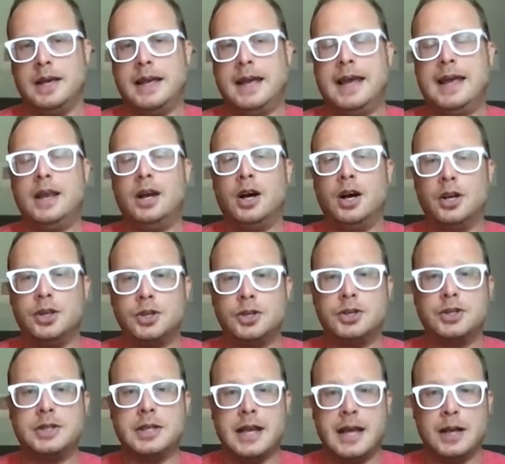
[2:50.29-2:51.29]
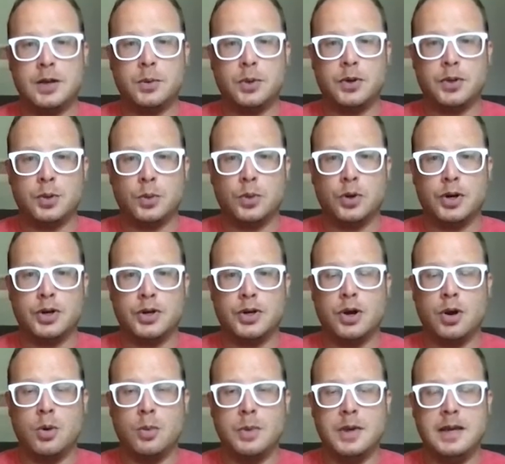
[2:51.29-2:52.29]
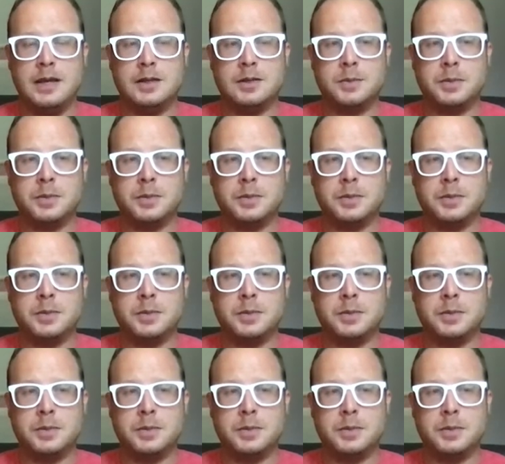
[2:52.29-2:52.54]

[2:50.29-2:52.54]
and understand what the word no means,